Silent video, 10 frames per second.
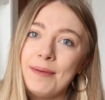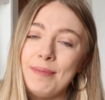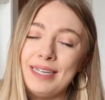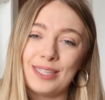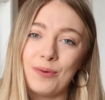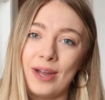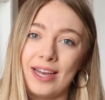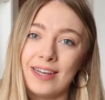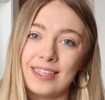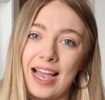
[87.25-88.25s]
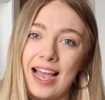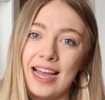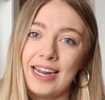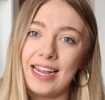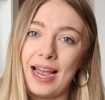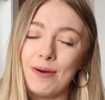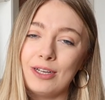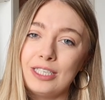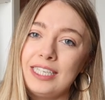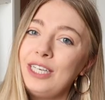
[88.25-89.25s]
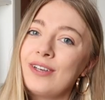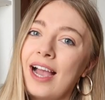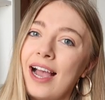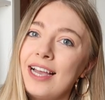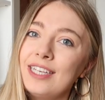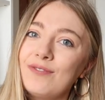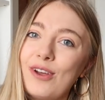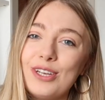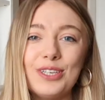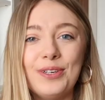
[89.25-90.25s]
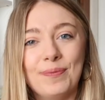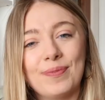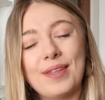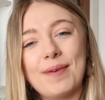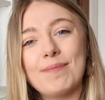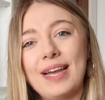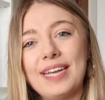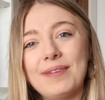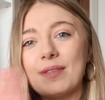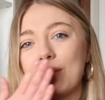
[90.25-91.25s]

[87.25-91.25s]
It means the world, and I will see you guys very soon. Bye.